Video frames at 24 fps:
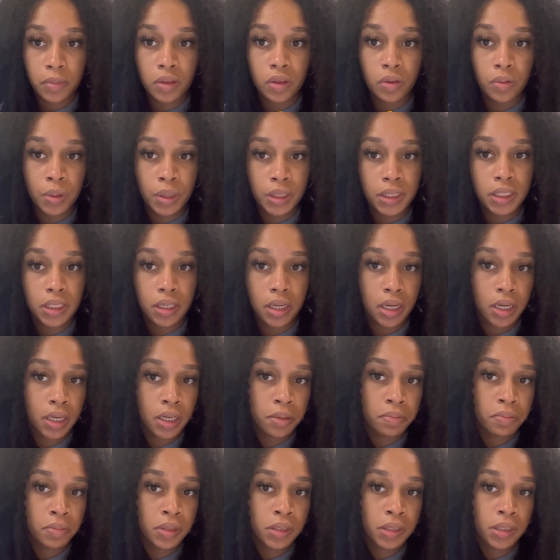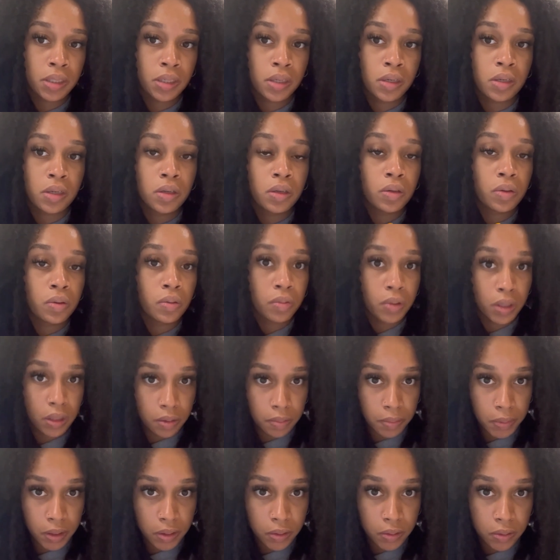3 times with
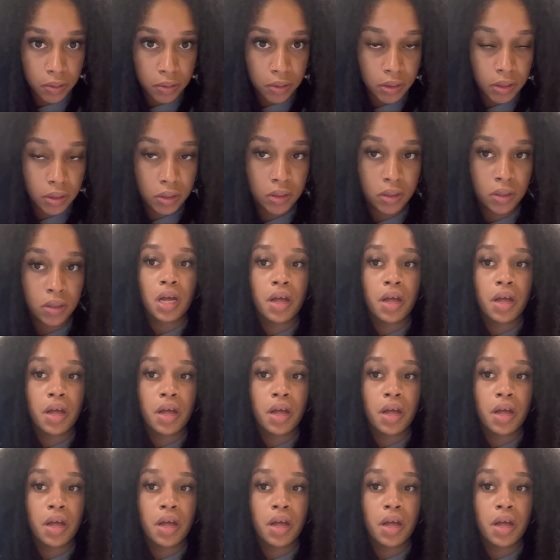meals.